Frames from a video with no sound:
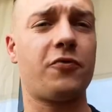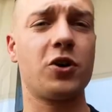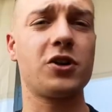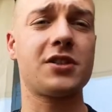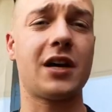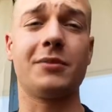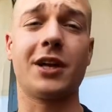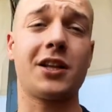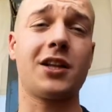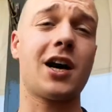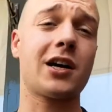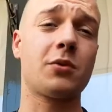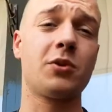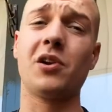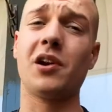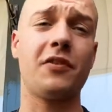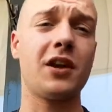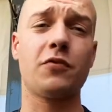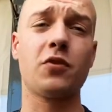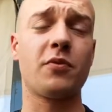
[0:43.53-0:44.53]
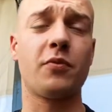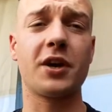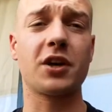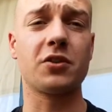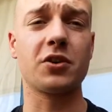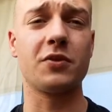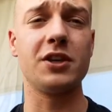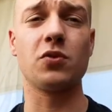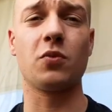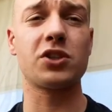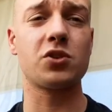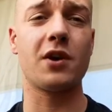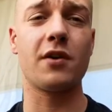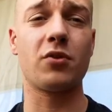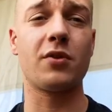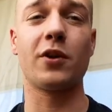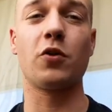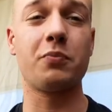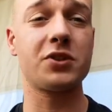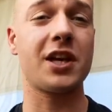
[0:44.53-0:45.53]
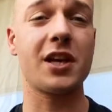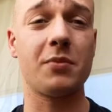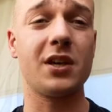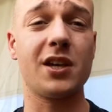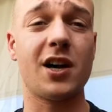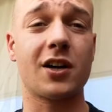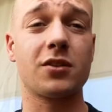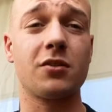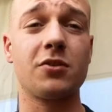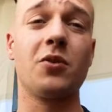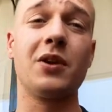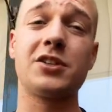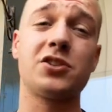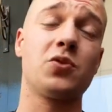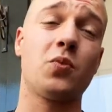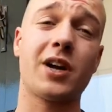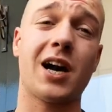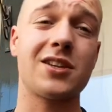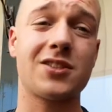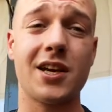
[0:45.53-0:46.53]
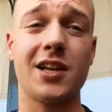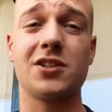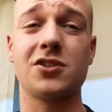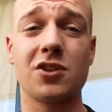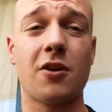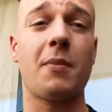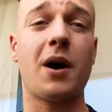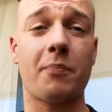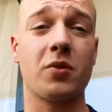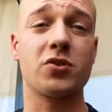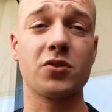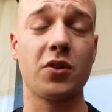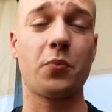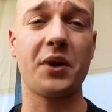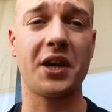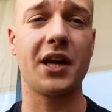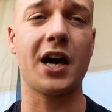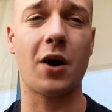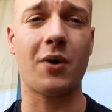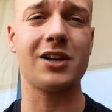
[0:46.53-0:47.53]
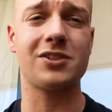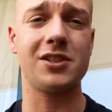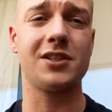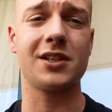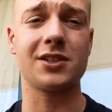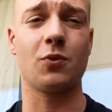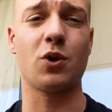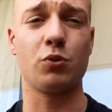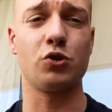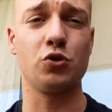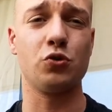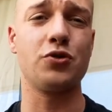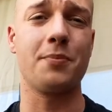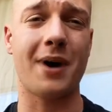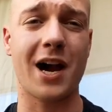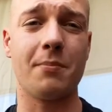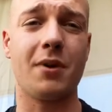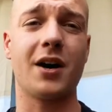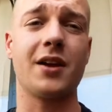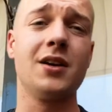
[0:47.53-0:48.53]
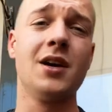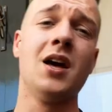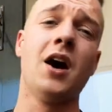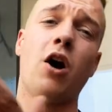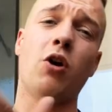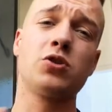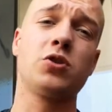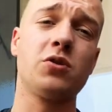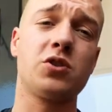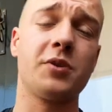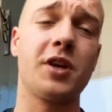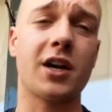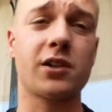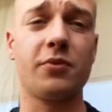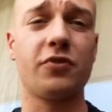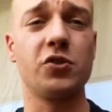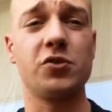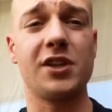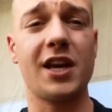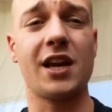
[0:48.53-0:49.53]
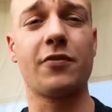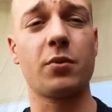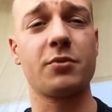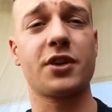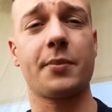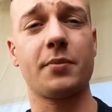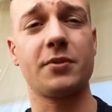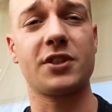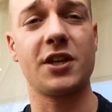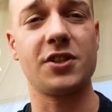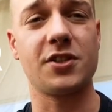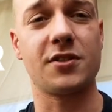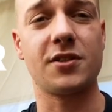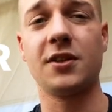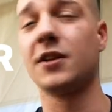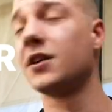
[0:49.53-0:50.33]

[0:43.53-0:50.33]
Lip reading: First, I'm not a doctor, I don't have any form of medical degrees whatsoever. I don't pretend to be a doctor. Don't listen to what I say. This is all my personal opinion, how I see things, what it would do to my body. Always go to a doctor before using any form of supplementations.